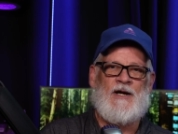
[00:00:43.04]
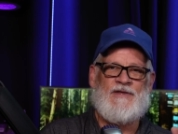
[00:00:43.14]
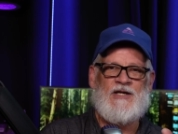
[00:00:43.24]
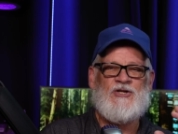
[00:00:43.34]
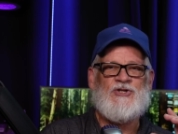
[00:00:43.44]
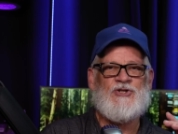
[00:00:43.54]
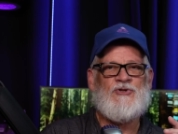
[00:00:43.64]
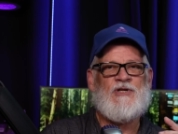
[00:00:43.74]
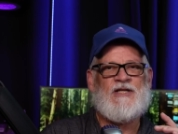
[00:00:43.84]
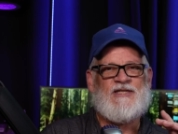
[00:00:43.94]
I think you
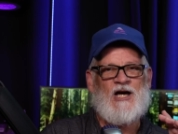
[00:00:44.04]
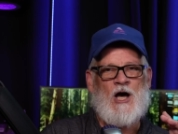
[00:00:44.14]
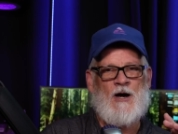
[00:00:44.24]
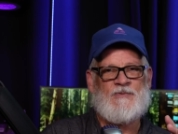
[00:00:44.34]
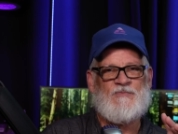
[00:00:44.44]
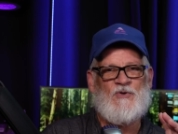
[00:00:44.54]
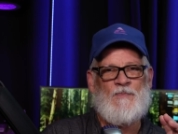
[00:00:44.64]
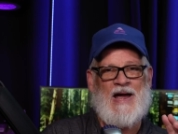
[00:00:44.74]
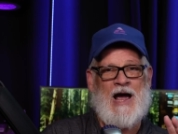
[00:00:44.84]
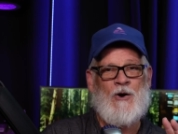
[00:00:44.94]
do get the
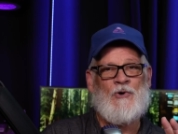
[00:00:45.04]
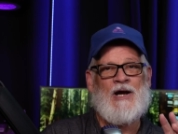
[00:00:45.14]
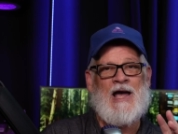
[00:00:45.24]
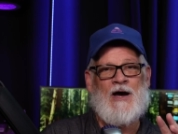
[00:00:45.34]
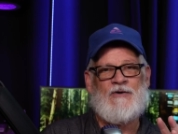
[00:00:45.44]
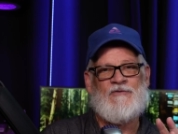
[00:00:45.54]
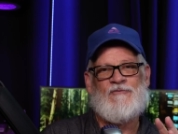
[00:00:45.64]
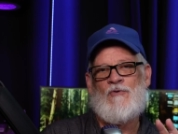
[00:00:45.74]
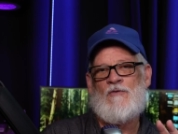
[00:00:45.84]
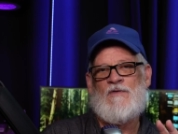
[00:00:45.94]
optimal power out of a
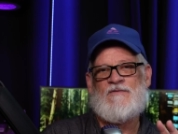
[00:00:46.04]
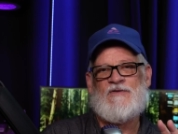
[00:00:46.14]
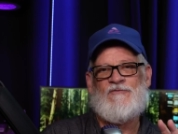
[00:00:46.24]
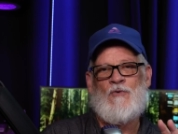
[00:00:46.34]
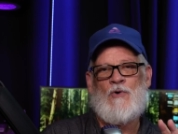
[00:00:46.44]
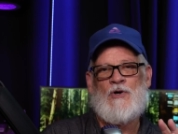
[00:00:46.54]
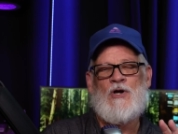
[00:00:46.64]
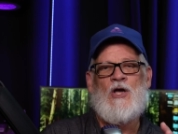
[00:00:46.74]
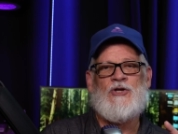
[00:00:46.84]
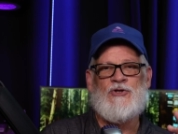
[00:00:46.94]

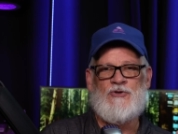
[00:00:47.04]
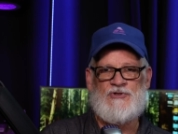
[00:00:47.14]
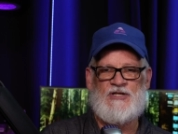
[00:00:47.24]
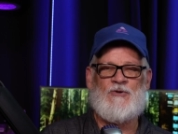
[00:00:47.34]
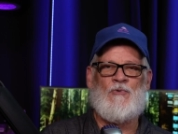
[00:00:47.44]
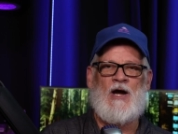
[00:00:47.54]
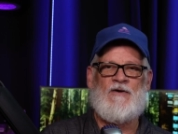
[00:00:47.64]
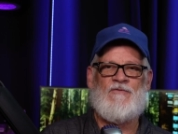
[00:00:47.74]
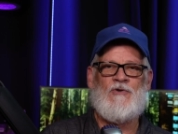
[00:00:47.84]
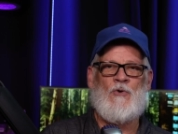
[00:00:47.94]
454 using a
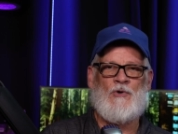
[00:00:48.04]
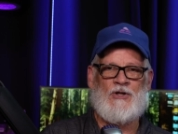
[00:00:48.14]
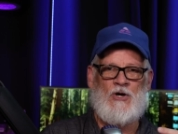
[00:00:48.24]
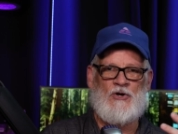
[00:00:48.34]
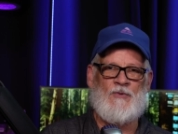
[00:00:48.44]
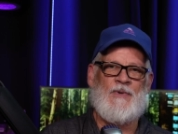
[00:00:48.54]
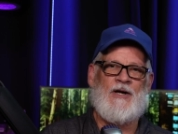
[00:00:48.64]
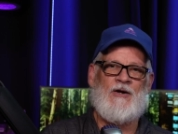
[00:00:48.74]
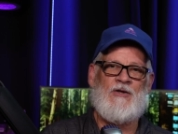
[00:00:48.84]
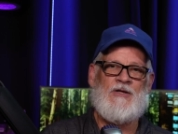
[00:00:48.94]
rifle or a longer
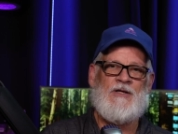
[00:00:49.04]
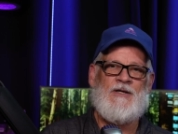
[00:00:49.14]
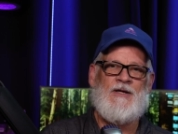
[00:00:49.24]
barrel.